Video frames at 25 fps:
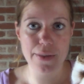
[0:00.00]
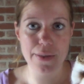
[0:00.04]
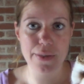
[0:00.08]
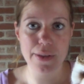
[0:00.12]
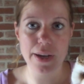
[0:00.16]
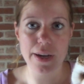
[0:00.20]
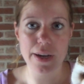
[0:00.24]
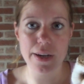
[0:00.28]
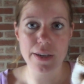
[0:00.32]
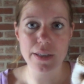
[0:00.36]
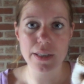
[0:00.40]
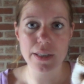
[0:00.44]

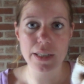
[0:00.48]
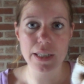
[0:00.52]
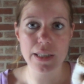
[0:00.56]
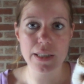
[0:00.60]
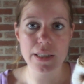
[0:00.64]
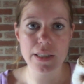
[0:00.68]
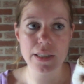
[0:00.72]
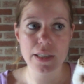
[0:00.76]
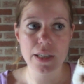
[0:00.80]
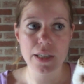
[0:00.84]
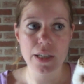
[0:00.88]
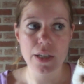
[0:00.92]
there.
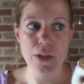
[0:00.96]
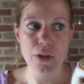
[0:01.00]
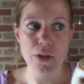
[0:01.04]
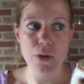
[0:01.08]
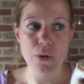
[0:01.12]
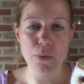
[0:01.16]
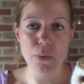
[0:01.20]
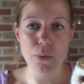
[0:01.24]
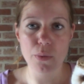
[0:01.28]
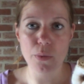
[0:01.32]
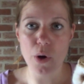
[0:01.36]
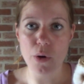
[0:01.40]
It
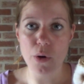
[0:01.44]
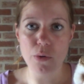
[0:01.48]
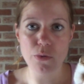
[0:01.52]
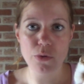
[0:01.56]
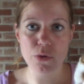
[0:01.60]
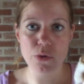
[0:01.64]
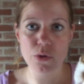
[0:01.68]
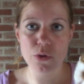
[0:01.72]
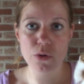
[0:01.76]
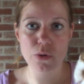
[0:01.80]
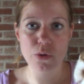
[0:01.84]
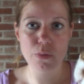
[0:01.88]

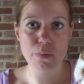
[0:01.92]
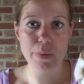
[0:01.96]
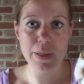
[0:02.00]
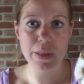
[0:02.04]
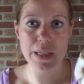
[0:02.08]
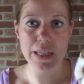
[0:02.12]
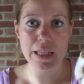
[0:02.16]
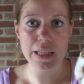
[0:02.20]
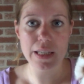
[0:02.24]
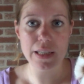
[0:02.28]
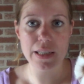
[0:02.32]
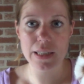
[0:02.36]
won't
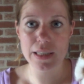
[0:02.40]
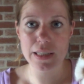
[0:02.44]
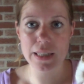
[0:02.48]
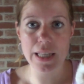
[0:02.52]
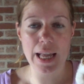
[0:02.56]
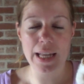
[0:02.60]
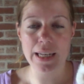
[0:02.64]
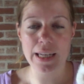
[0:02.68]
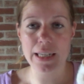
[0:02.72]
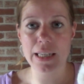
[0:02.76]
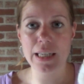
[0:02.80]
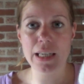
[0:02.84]
be
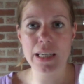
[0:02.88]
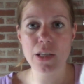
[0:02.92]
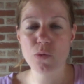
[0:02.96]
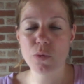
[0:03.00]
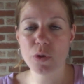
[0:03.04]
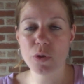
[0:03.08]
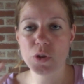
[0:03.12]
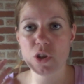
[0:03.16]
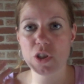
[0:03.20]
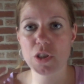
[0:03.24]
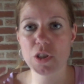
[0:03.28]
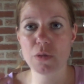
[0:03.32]
standing, it
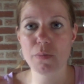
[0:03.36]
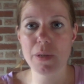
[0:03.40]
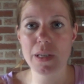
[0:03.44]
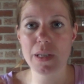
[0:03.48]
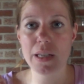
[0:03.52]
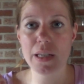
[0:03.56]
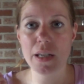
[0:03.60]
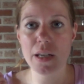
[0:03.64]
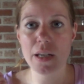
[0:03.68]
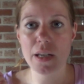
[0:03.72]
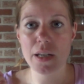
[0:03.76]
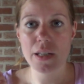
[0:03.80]
will just
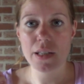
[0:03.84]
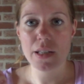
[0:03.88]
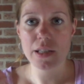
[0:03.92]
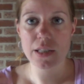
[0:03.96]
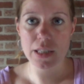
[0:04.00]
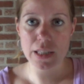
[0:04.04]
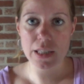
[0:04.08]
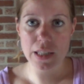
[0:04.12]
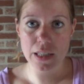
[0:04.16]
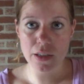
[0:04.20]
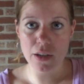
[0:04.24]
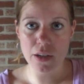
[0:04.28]
be
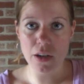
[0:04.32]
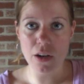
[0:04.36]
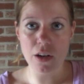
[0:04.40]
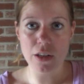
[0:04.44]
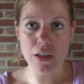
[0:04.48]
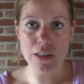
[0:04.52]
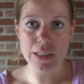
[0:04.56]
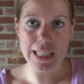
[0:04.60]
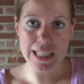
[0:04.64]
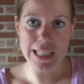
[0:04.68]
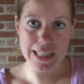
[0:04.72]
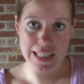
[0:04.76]
sitting
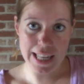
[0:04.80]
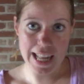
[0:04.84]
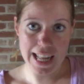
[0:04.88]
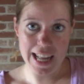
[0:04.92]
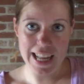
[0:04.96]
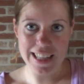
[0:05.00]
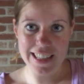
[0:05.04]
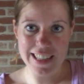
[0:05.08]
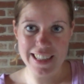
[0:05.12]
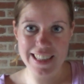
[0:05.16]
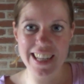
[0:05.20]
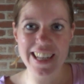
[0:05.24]
on its
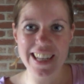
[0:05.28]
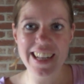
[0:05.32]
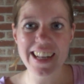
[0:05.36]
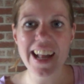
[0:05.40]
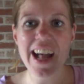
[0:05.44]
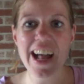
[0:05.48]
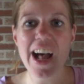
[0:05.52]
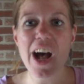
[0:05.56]
ass